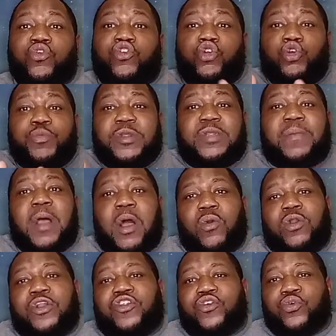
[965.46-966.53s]
have. So
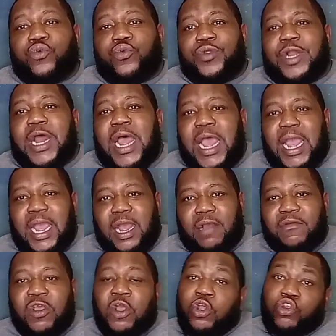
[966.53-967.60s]
if you see it and you
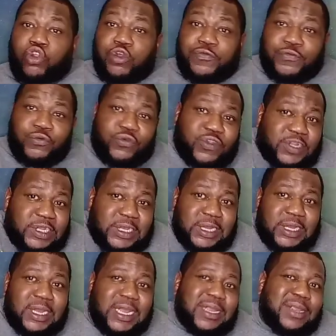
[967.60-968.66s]
like it and you want to
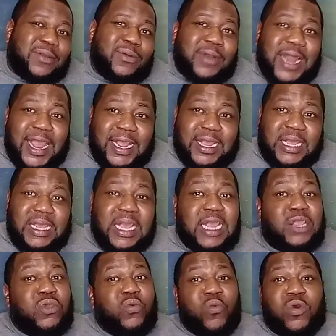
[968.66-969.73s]
share it on
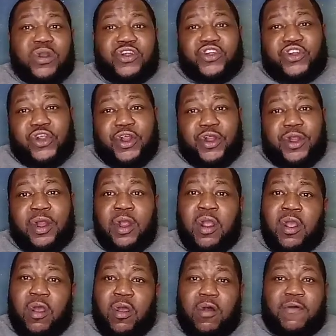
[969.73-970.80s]
Facebook,
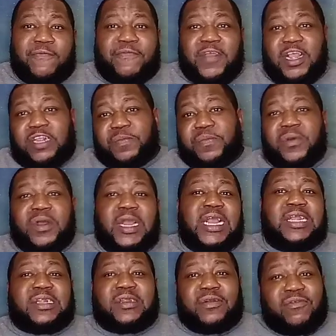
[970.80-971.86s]
Instagram, Twitter,
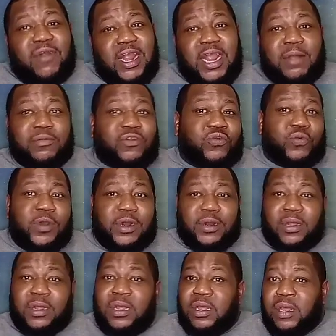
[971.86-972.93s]
MySpace,
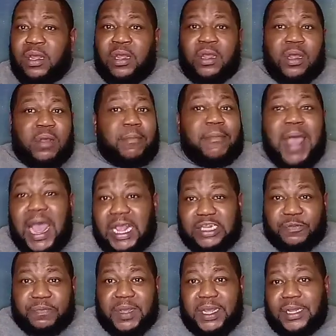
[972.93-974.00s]
I don't
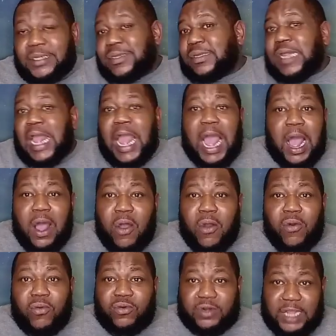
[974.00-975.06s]
care.
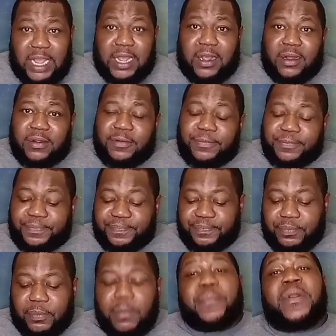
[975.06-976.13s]
Please share it if it'll
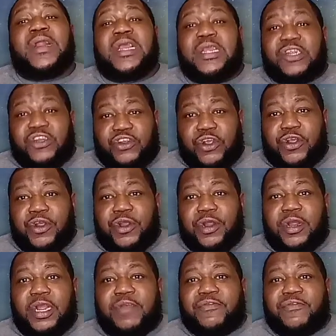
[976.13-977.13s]
help somebody else.